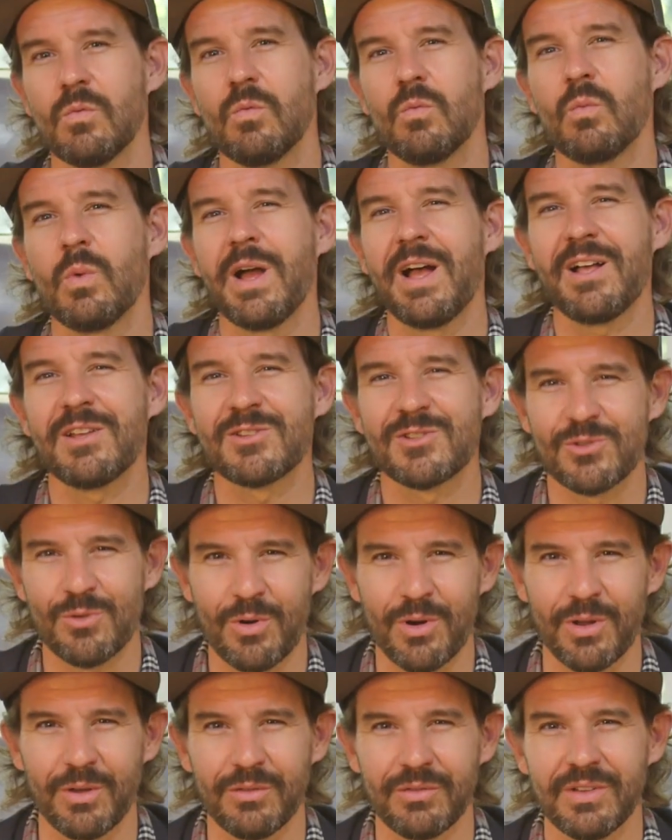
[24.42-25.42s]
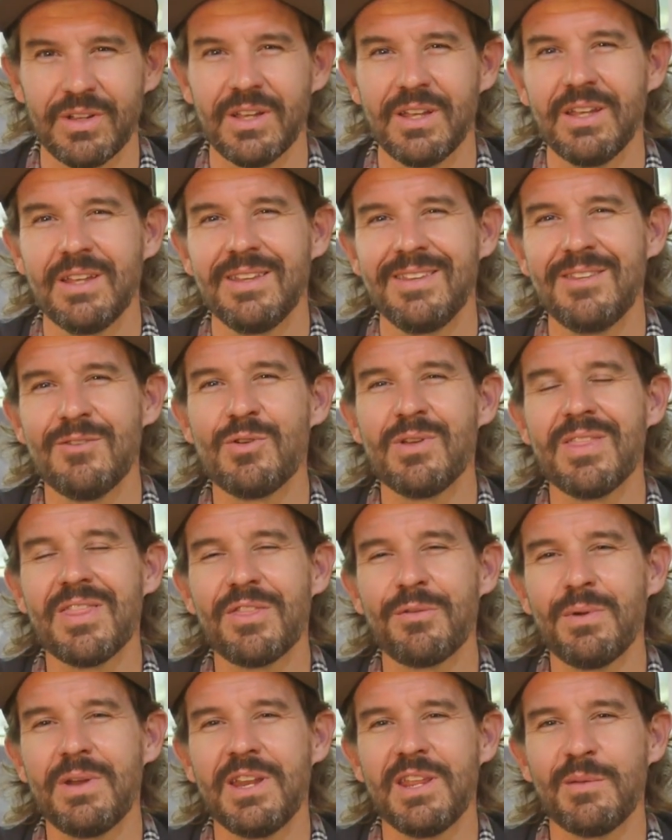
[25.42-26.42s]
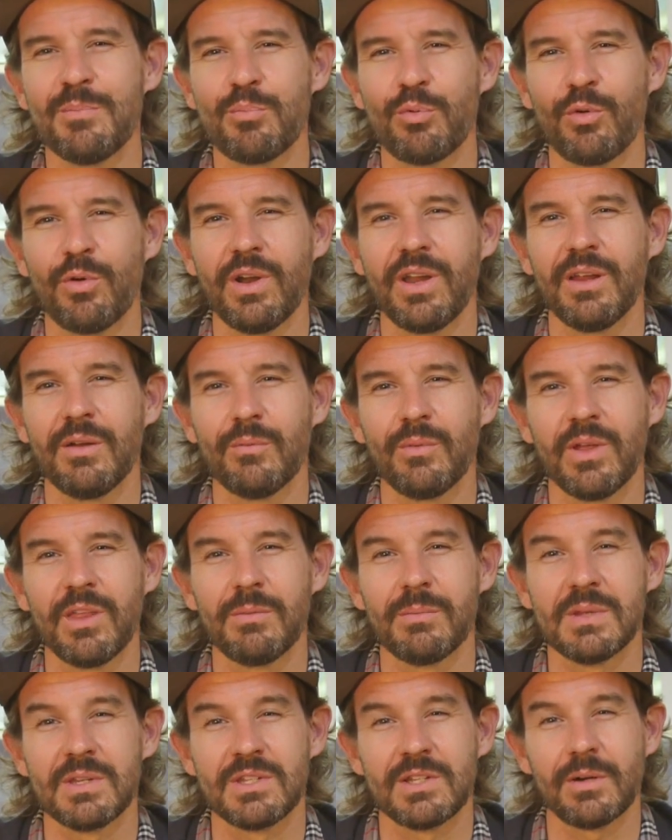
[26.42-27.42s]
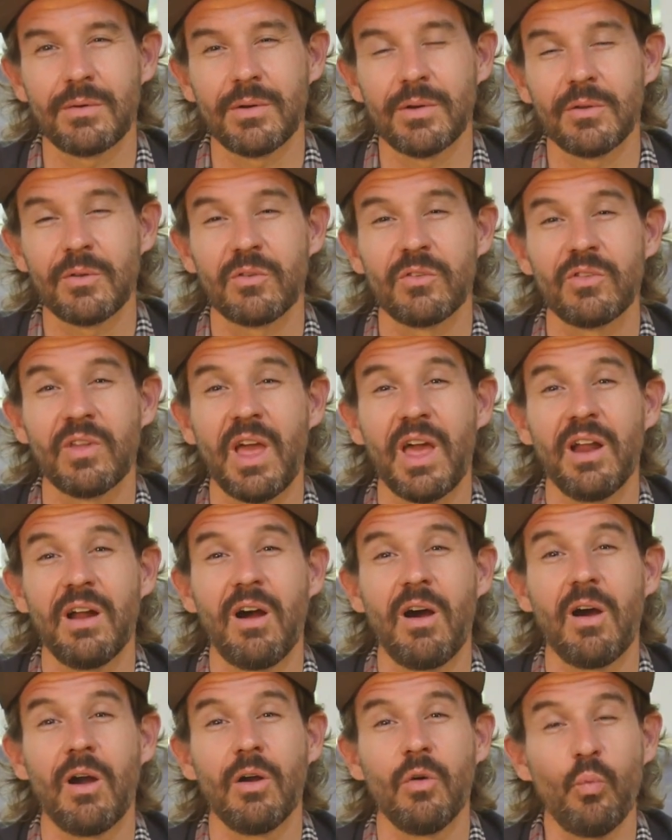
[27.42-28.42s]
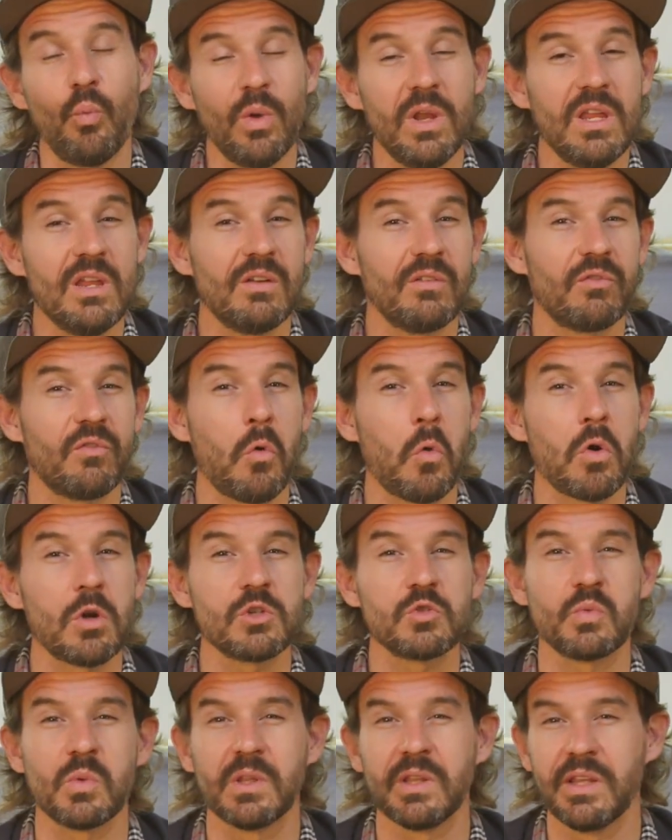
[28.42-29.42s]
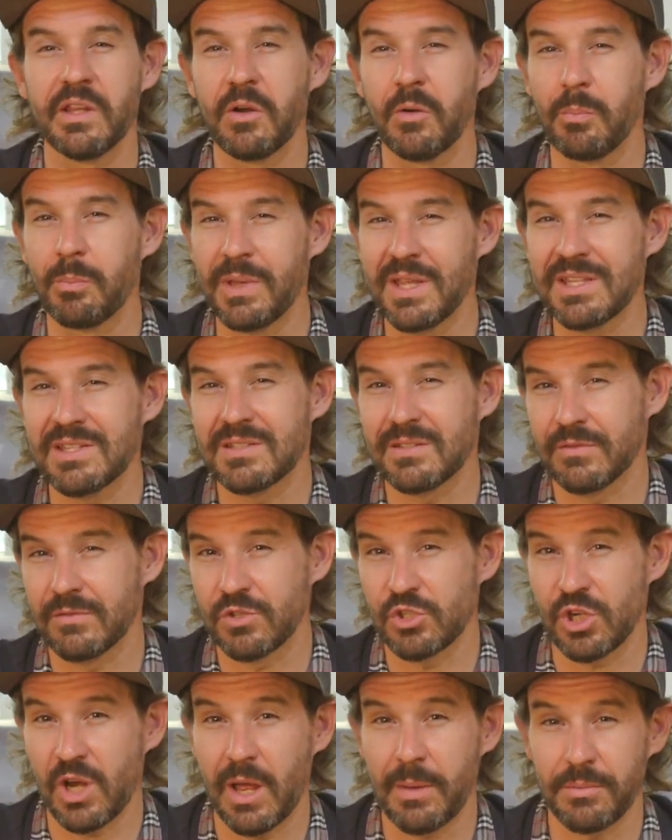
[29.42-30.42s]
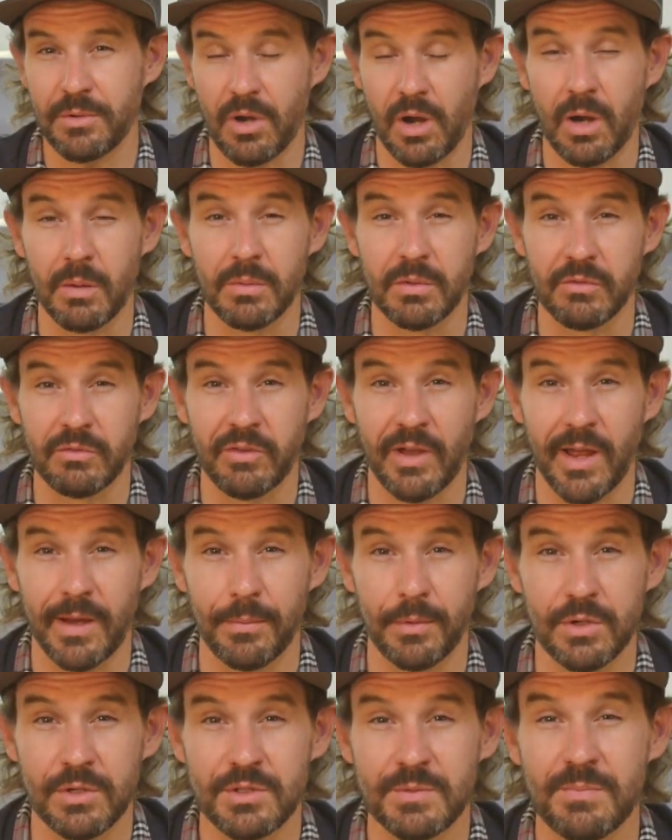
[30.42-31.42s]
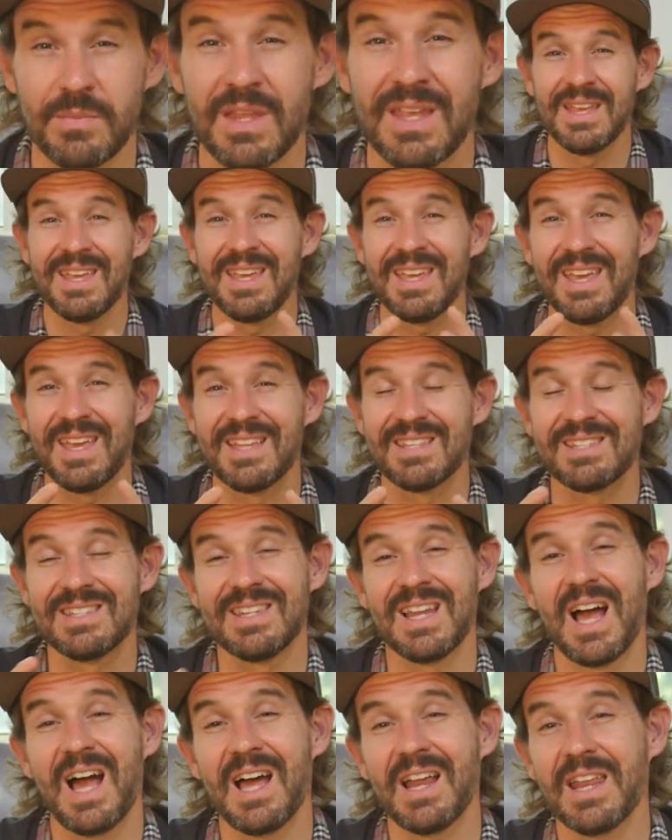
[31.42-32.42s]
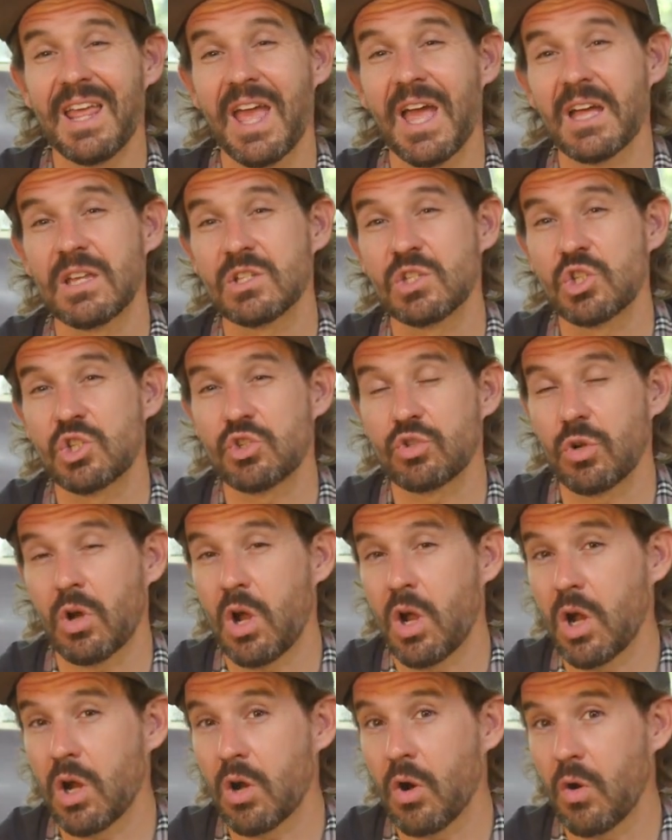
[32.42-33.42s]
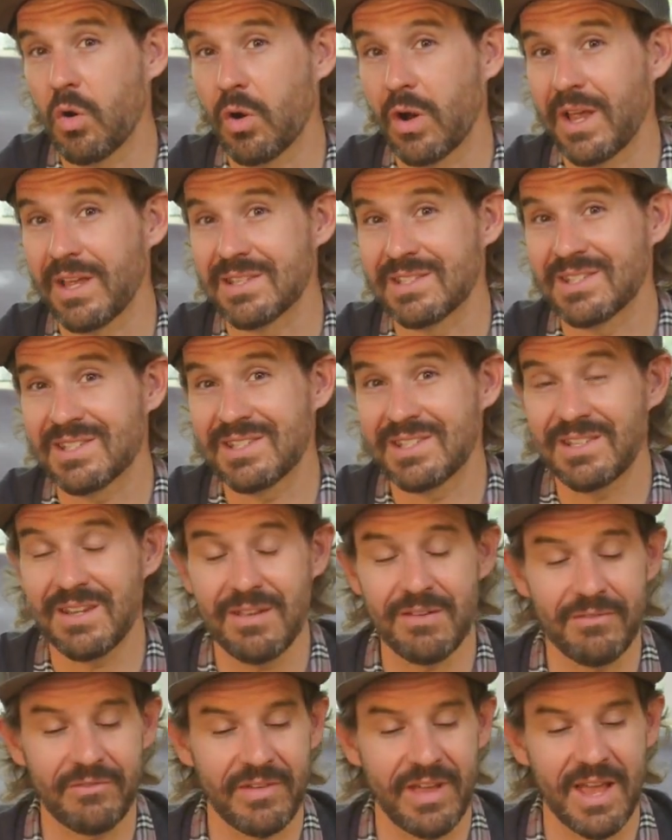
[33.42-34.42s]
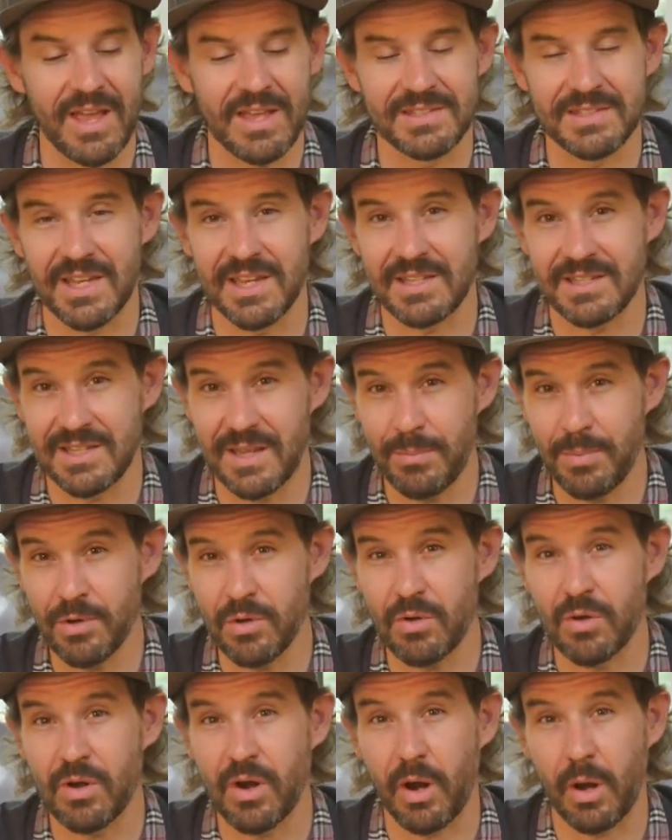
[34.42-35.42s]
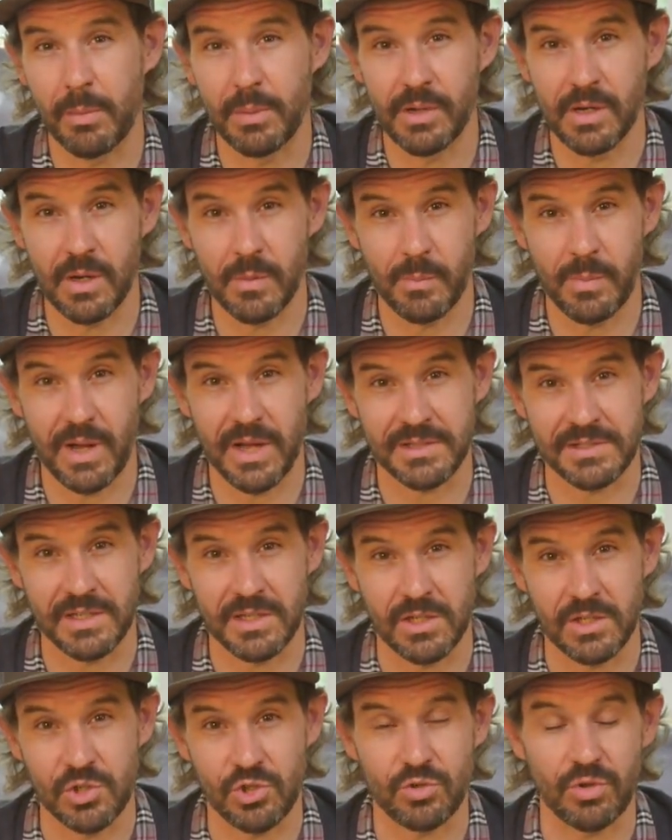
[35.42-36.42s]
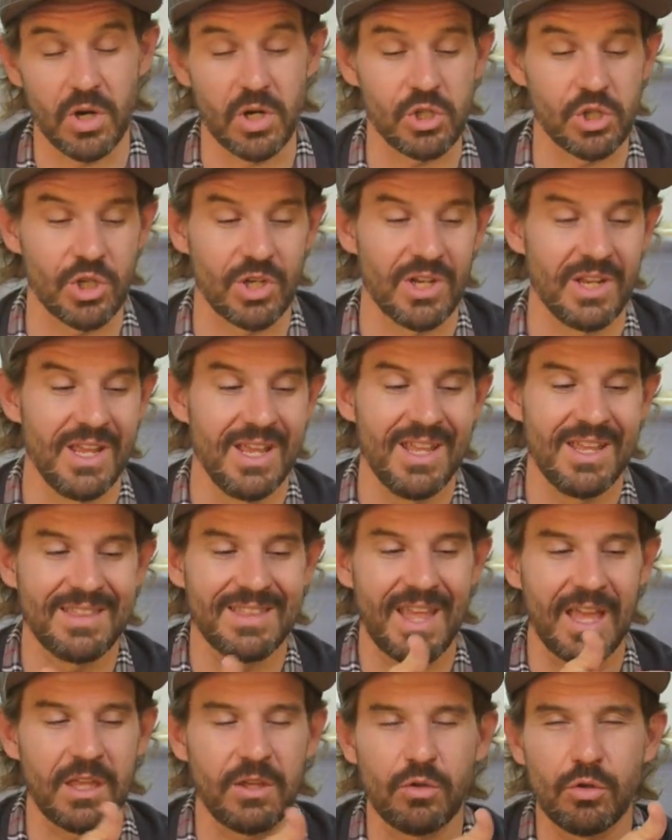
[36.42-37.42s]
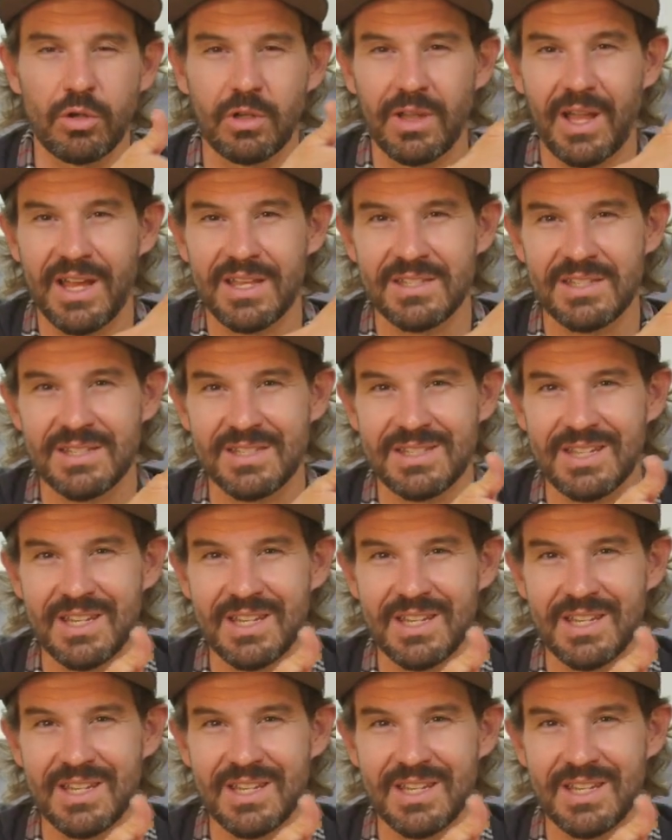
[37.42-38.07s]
Well, sort of. You can 3D print with materials that are reinforced with little bits of chopped carbon fibers. It's not as strong or as stiff as a typical carbon composite construction that utilizes